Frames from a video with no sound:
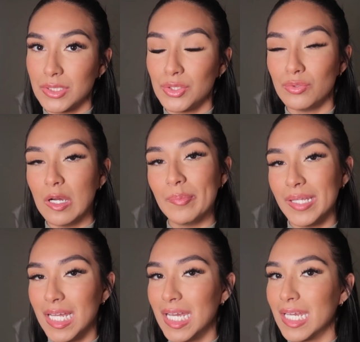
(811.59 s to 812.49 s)
to
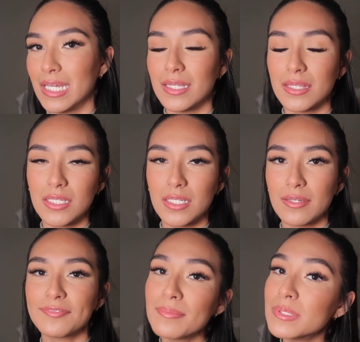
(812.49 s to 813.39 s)
apply
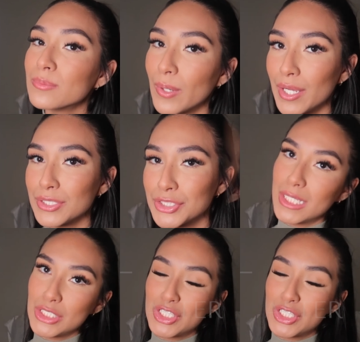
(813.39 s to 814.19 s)
the feminine wash.